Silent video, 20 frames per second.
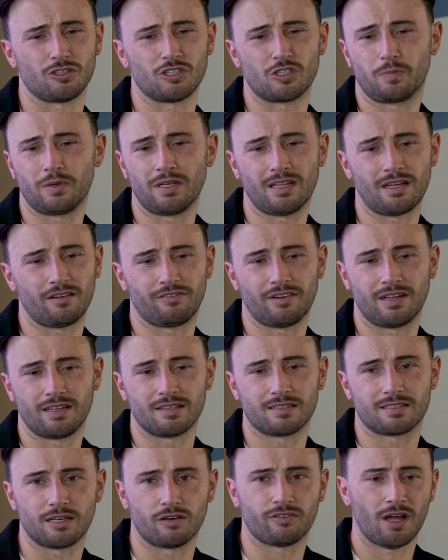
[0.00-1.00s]
just be their
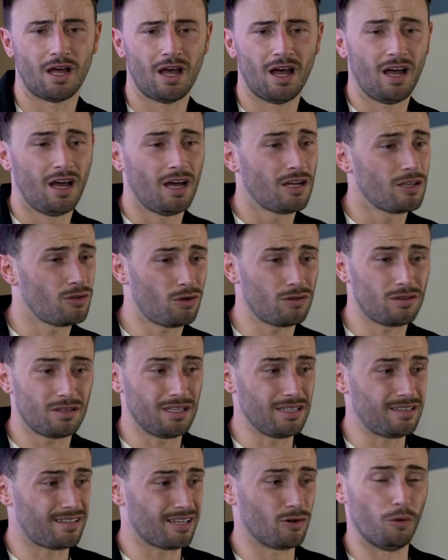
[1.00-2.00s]
authentic self, not
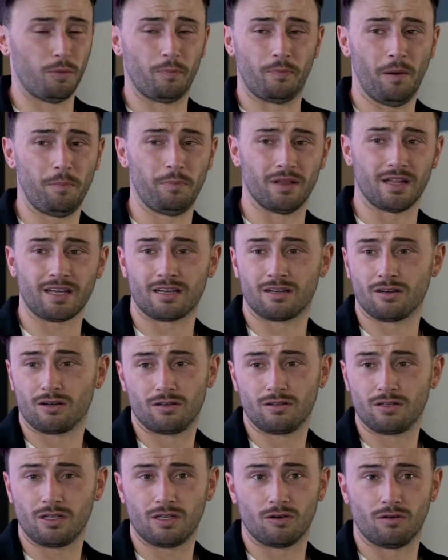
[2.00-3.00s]
need to go public, or
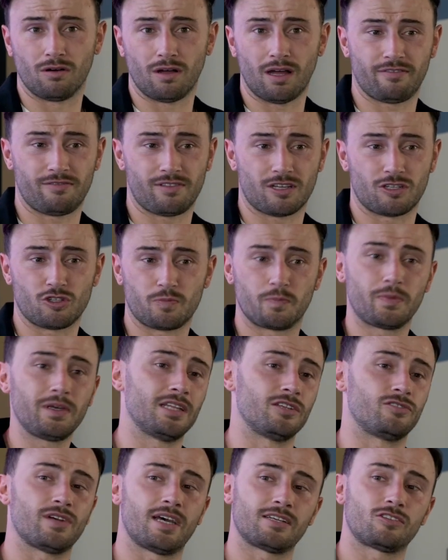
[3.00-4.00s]
if they just be in
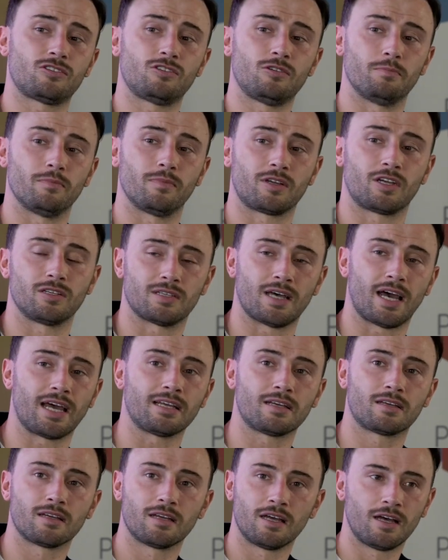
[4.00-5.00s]
the dressing room, because I
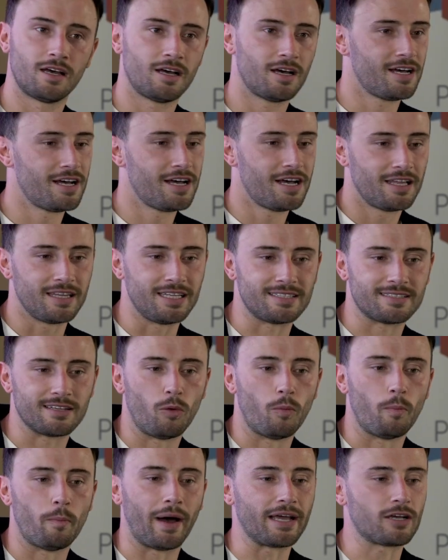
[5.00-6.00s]
think these
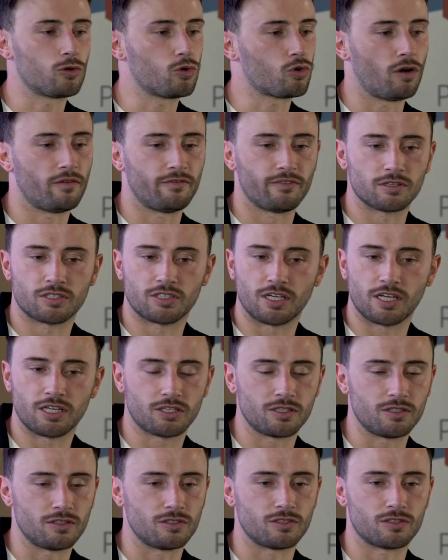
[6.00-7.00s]
little micro
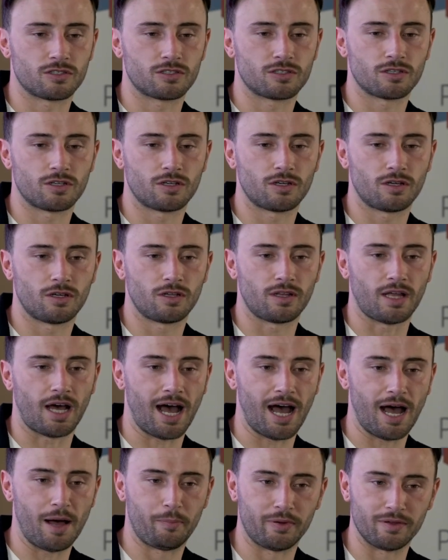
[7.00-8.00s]
conversations that
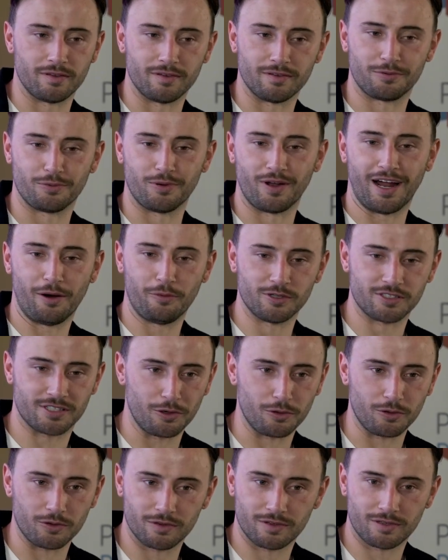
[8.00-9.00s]
happened when I was
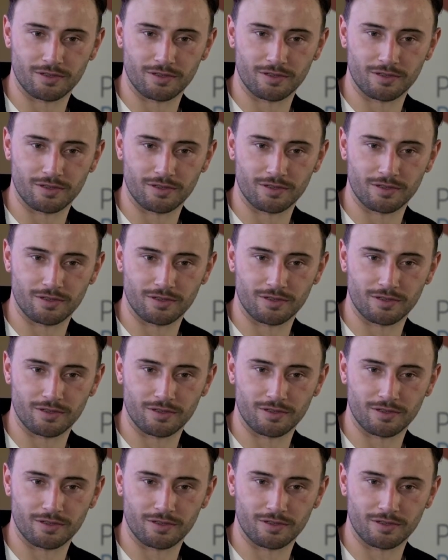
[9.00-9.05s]
out,